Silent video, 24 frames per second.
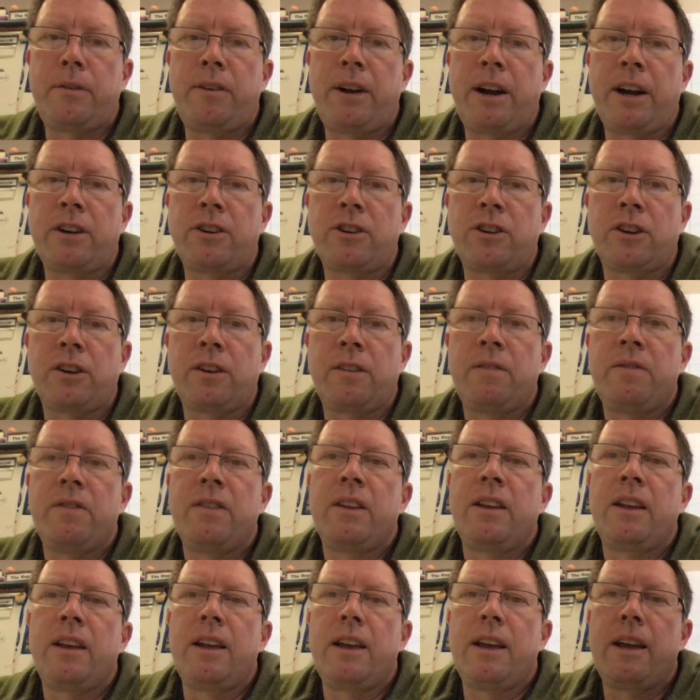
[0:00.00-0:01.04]
fraction,
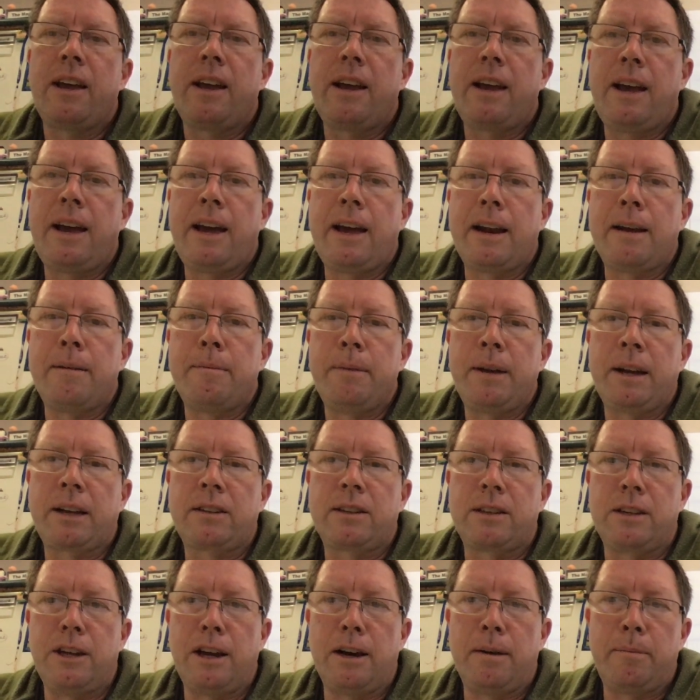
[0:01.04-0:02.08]
and a
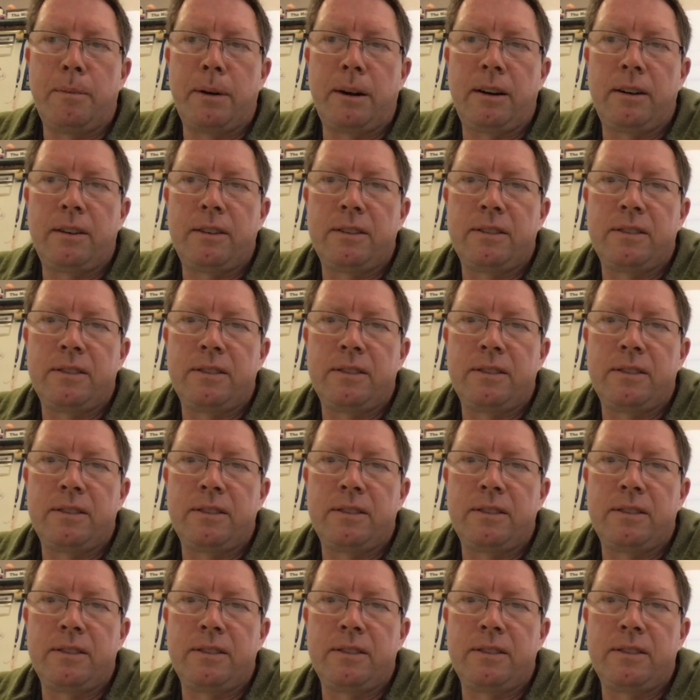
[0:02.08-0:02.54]
mixed number.